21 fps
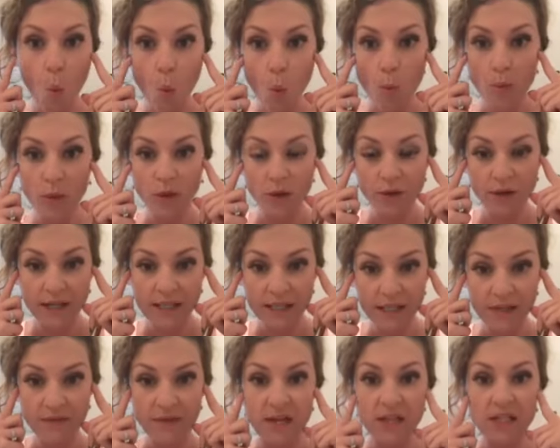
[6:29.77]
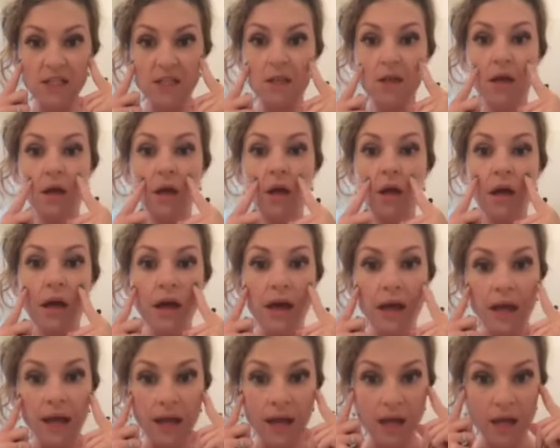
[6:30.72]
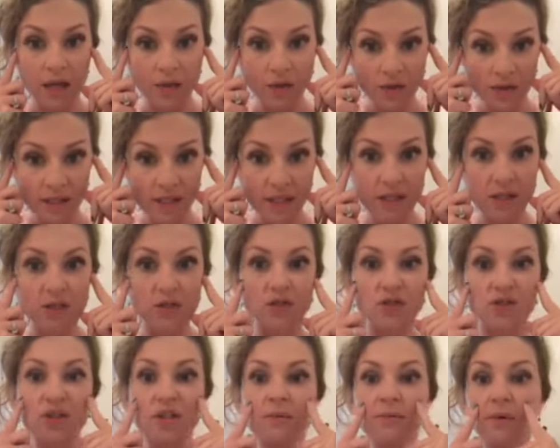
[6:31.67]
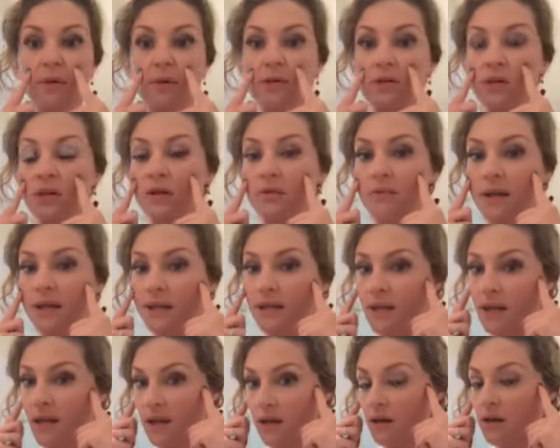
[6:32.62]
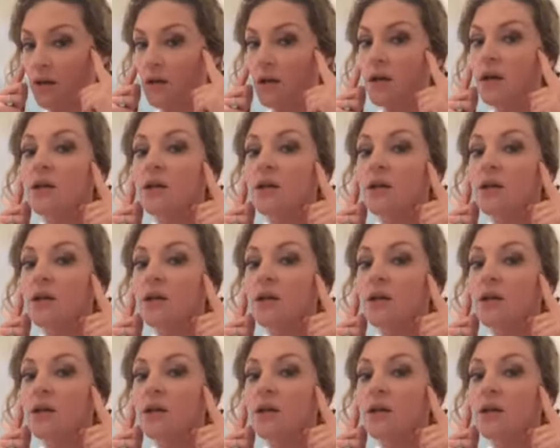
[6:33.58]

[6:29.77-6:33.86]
little kissy face, and you'll see that your cheekbones are right there.